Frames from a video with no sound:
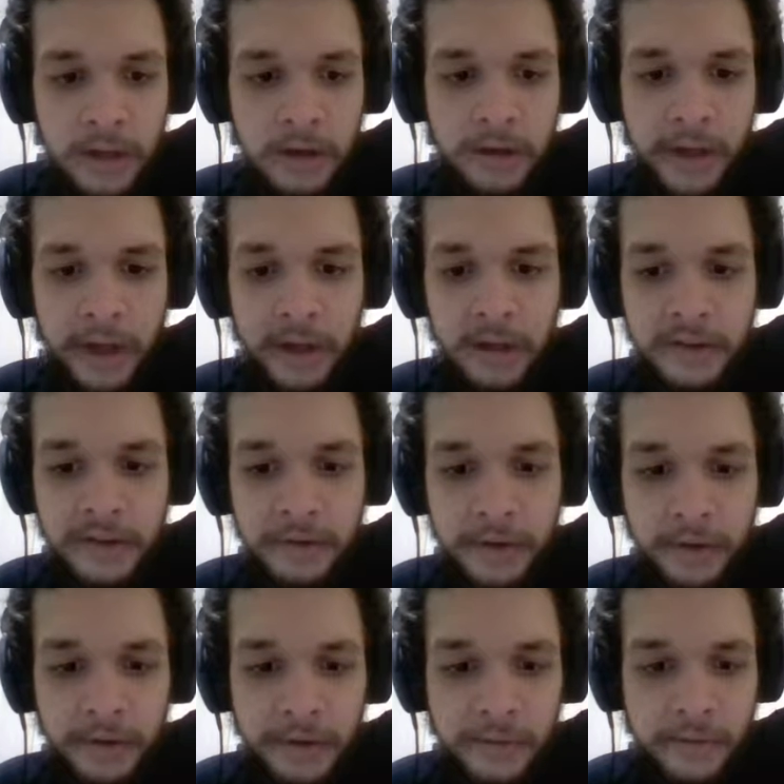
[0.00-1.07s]
Okay, so
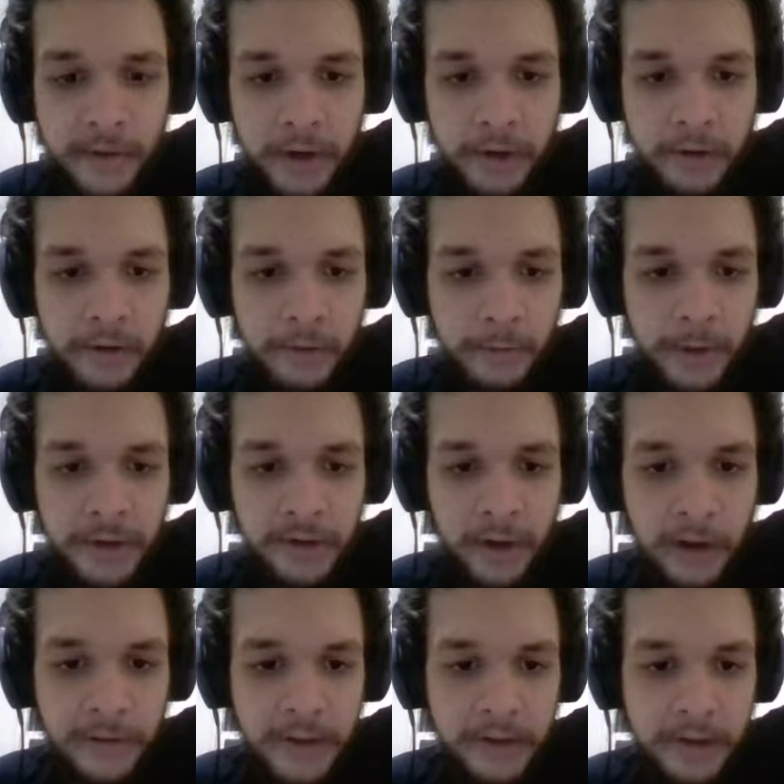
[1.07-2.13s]
Ghostly Flicker was
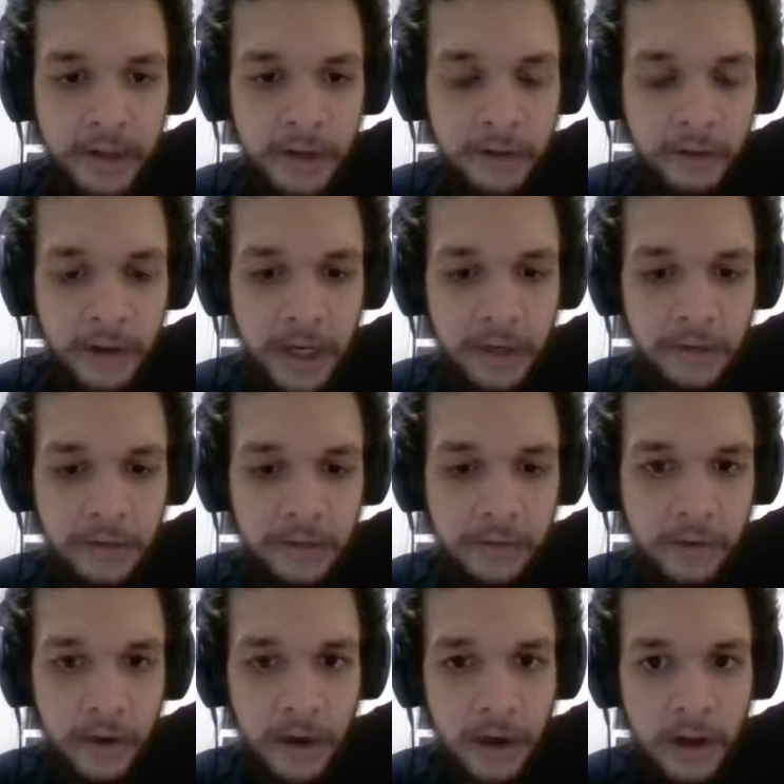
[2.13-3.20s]
obviously a great
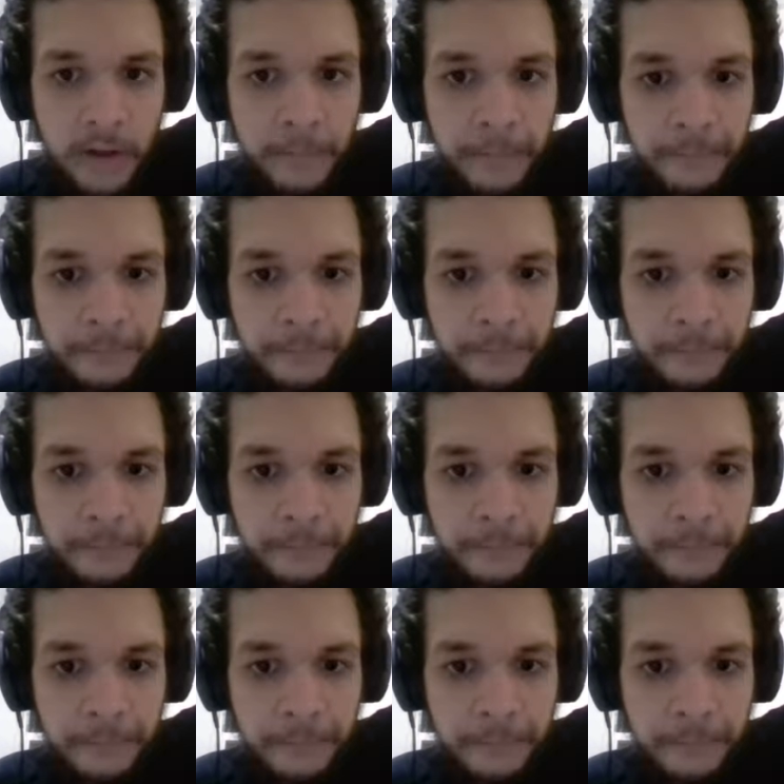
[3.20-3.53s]
draw.